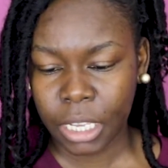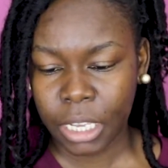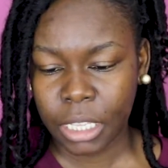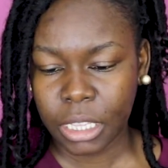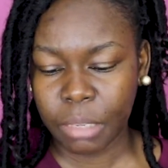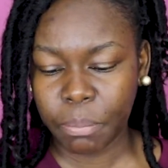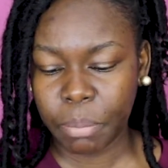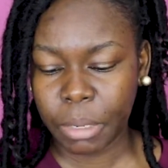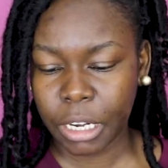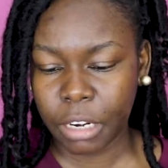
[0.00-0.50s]

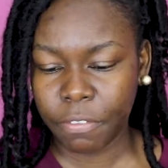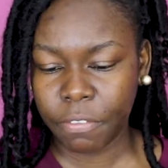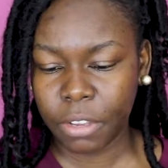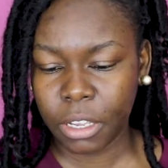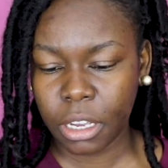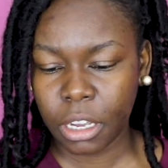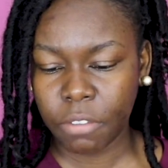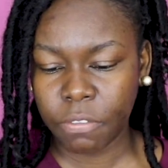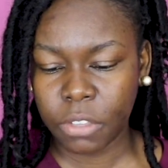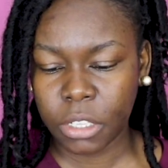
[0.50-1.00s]
The
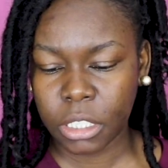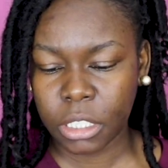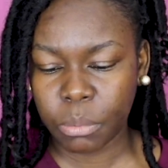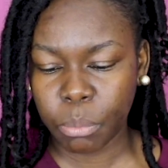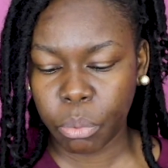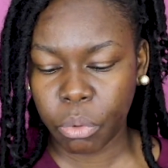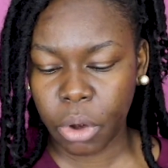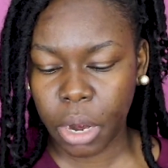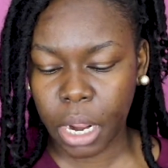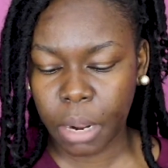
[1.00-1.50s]
benefit of this
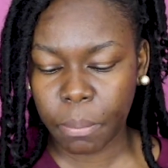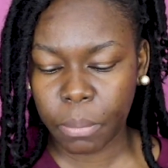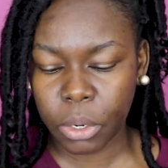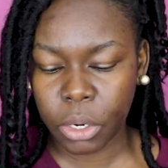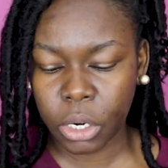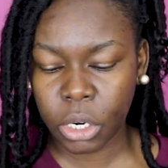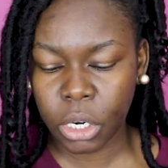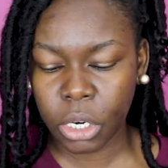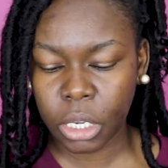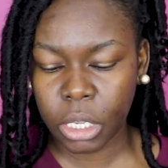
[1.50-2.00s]

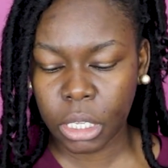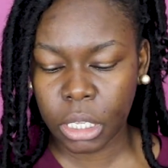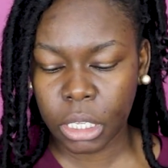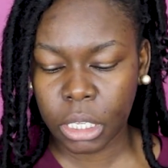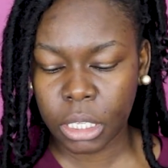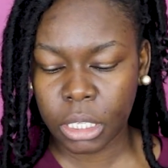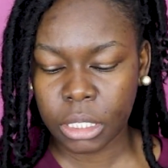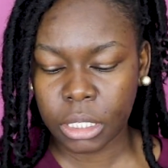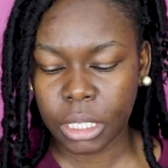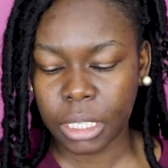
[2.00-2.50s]
primer
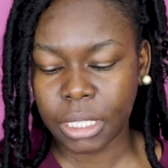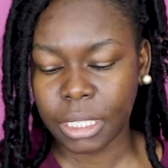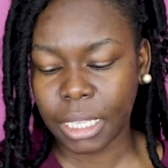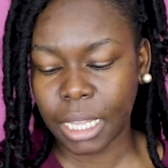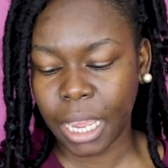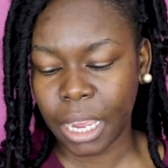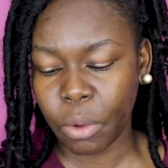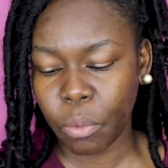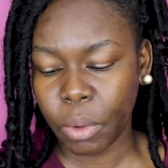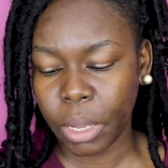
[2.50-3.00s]
is it's
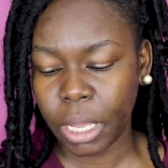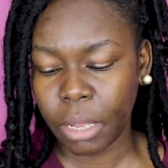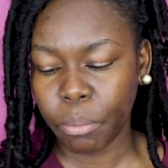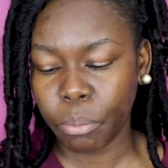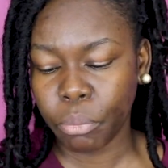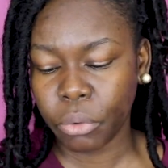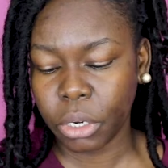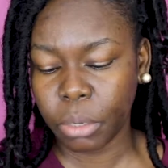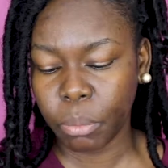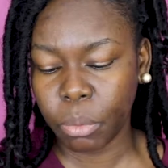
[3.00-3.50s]

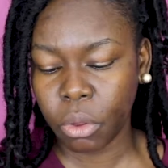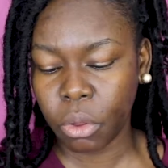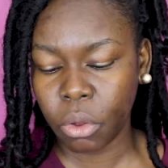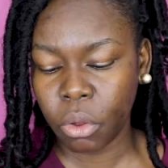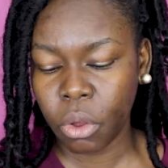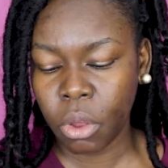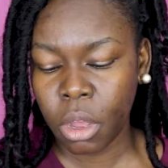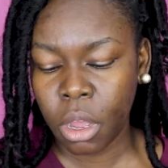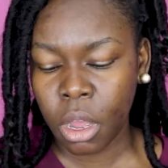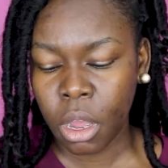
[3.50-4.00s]
lightweight,
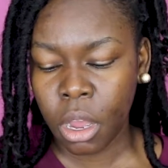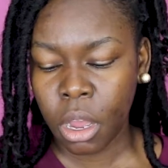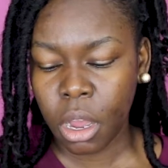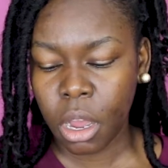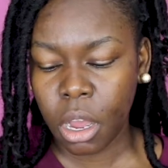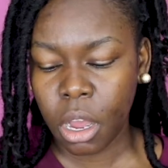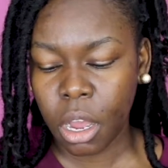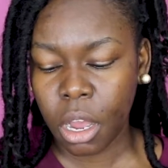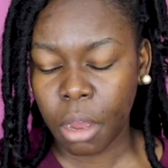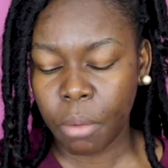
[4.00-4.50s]
breathable,
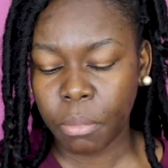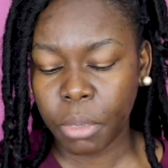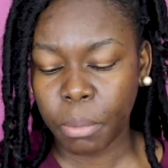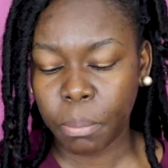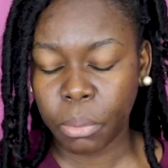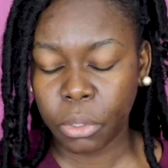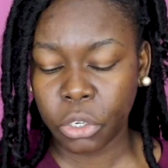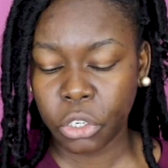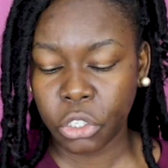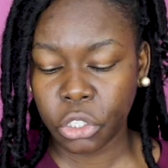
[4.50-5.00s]

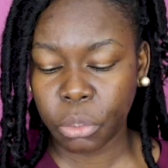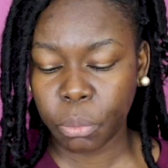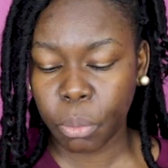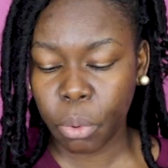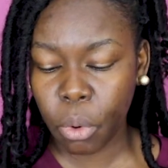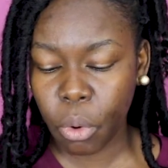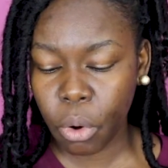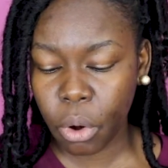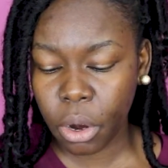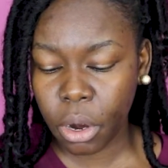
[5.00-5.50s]
it blurs your
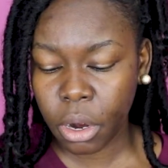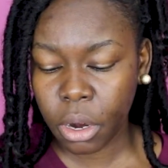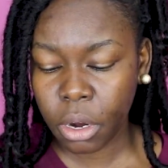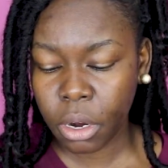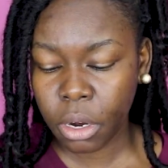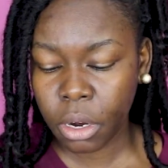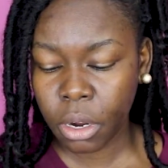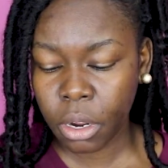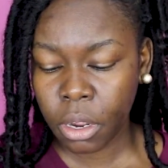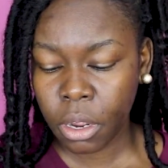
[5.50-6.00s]

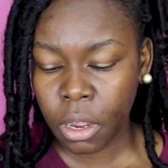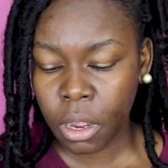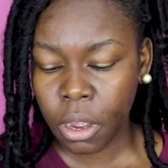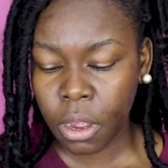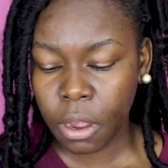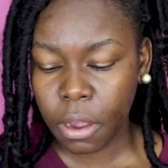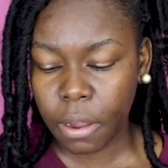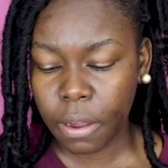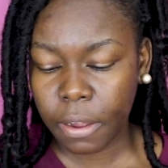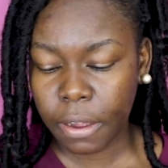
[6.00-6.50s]
pore,
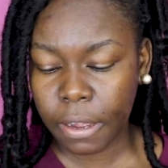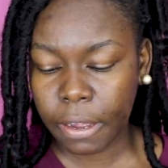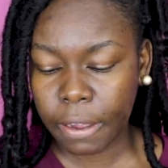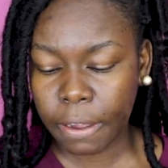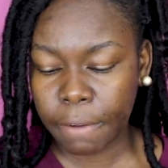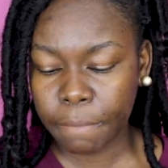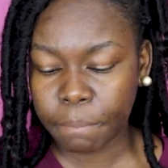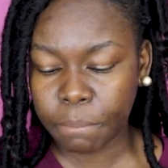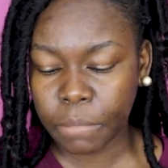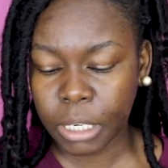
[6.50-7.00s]

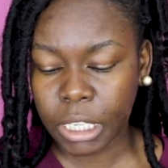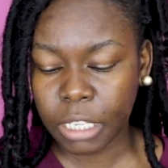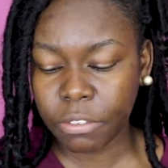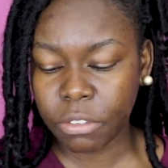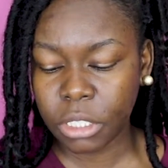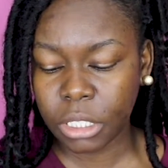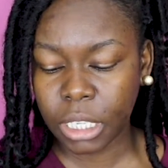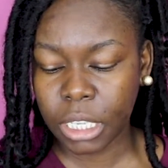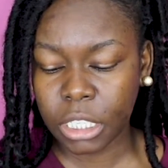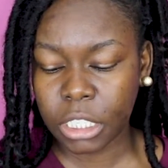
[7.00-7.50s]

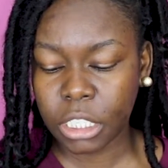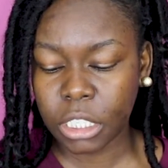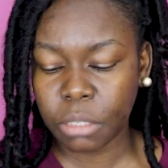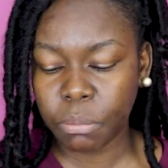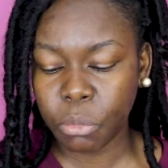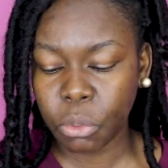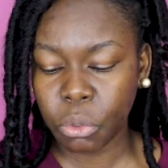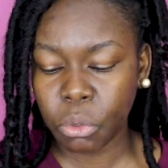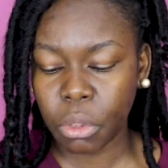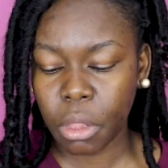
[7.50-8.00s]
leaves skin
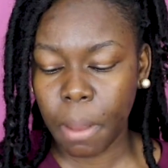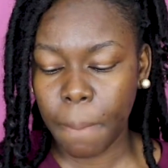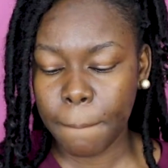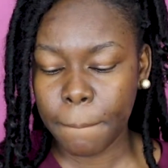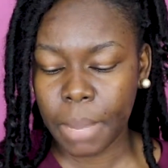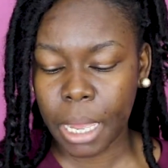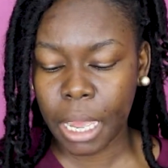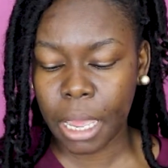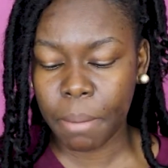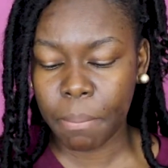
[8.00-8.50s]
smooth
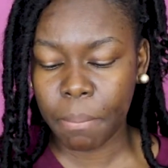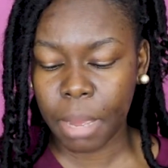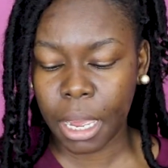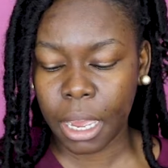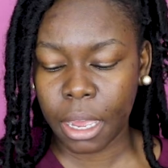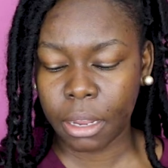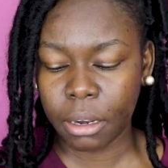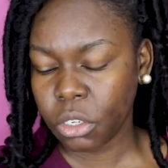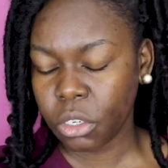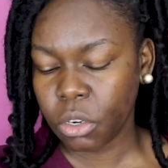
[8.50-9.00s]
and
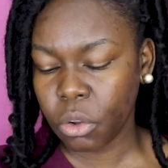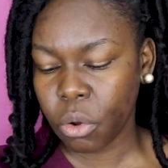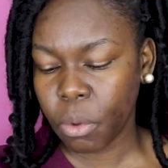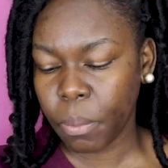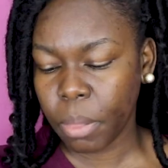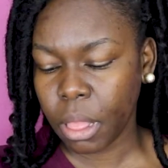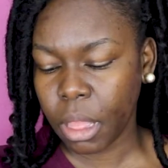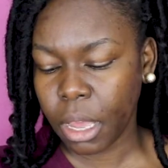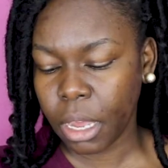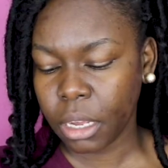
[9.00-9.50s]
matte. You
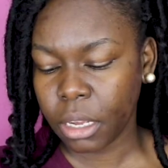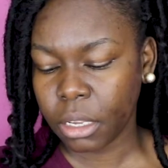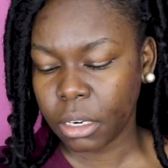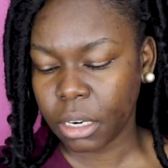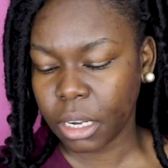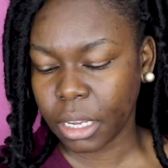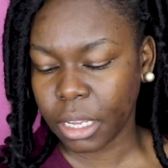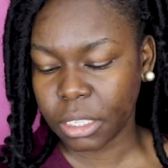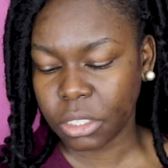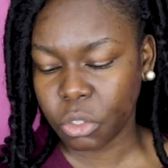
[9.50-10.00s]
apply it,
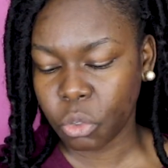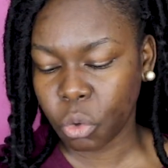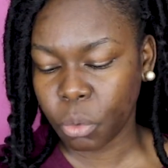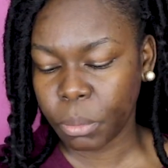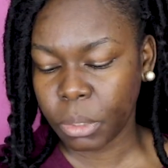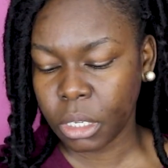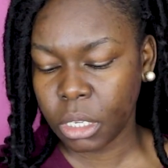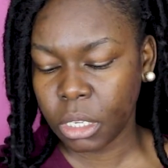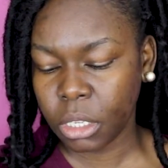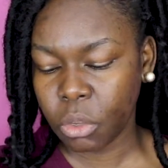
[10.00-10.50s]
I guess
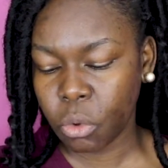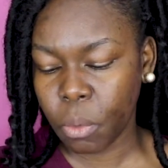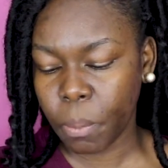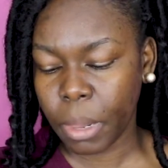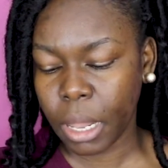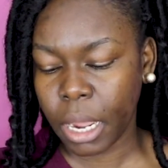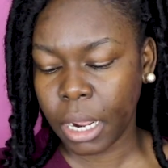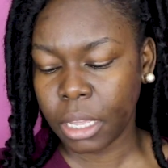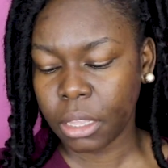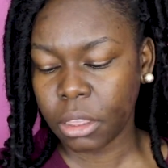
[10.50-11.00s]
normally, you
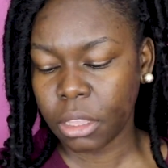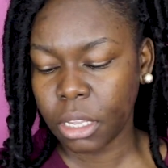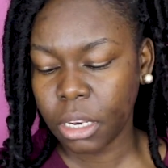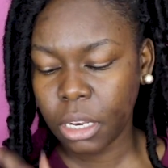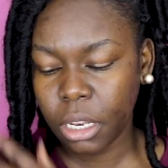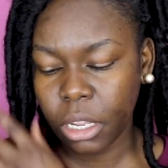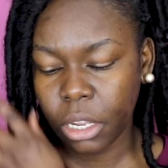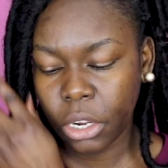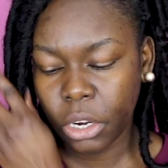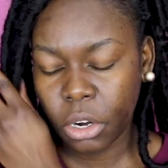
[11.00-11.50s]
apply a
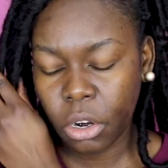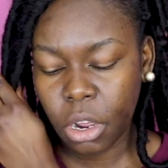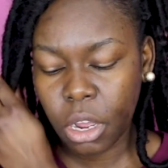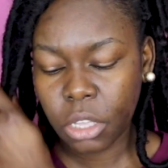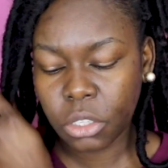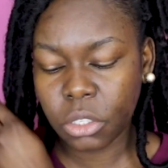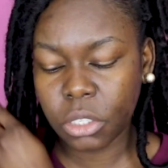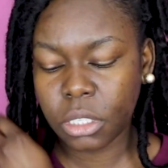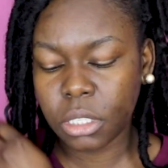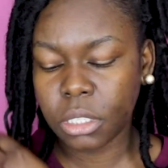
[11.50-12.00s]
thin layer
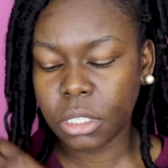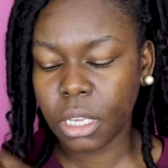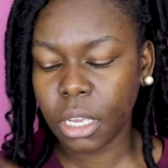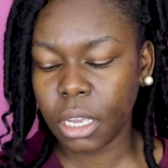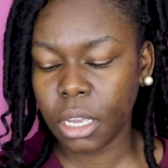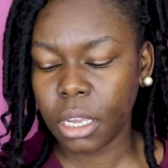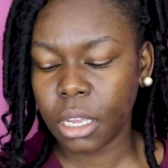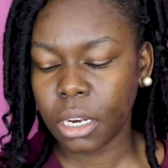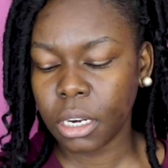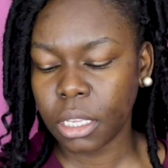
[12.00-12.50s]
onto
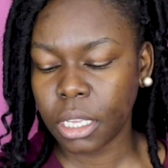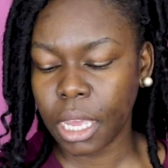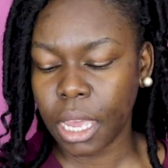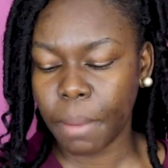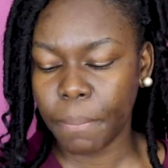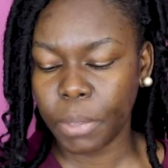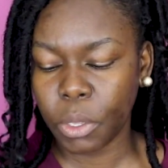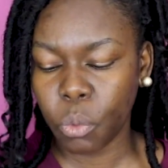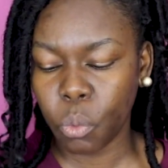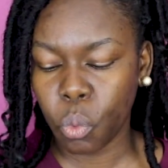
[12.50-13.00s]
skin,
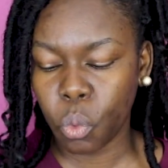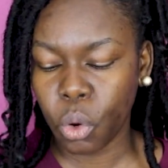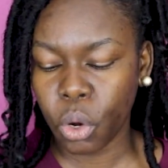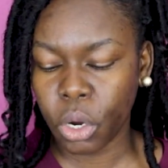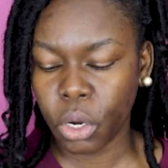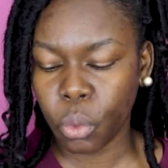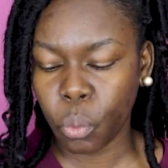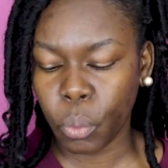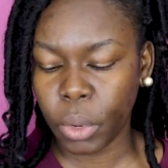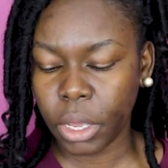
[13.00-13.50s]
can be
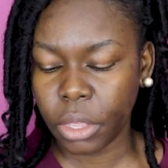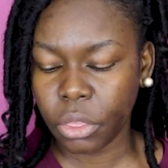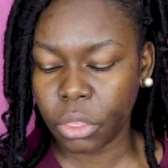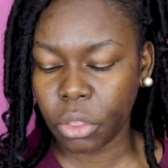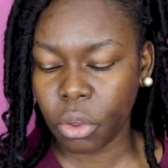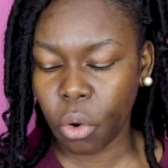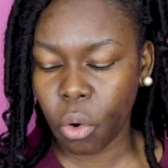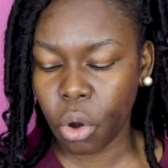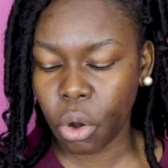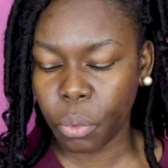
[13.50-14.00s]
worn with
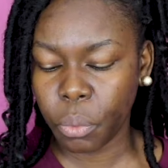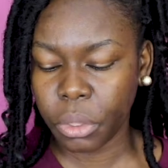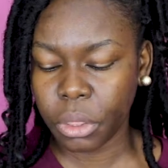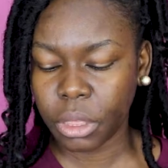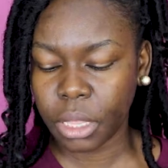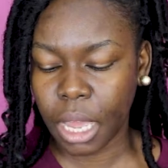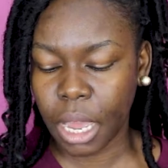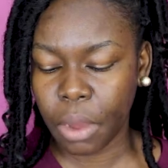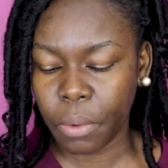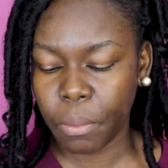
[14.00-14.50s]
or
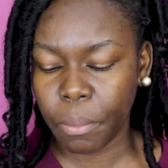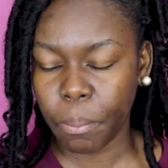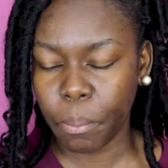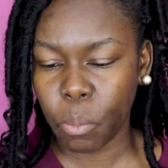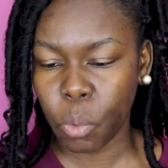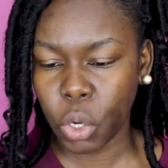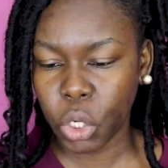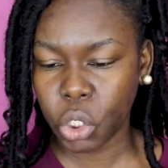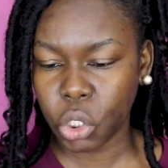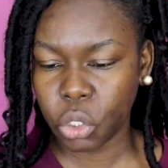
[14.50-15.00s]
without
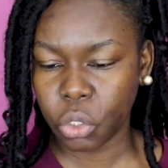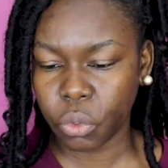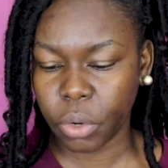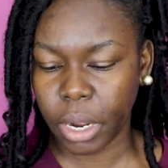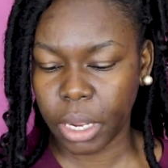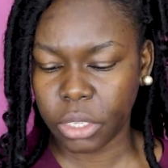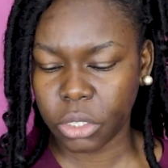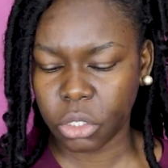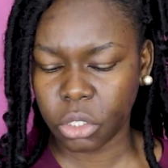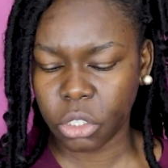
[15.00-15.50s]

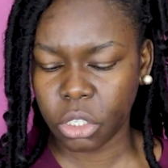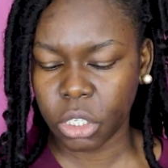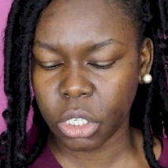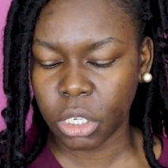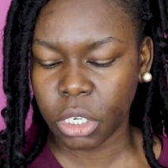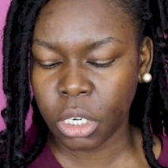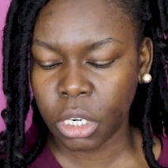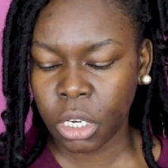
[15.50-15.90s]
moisturizer.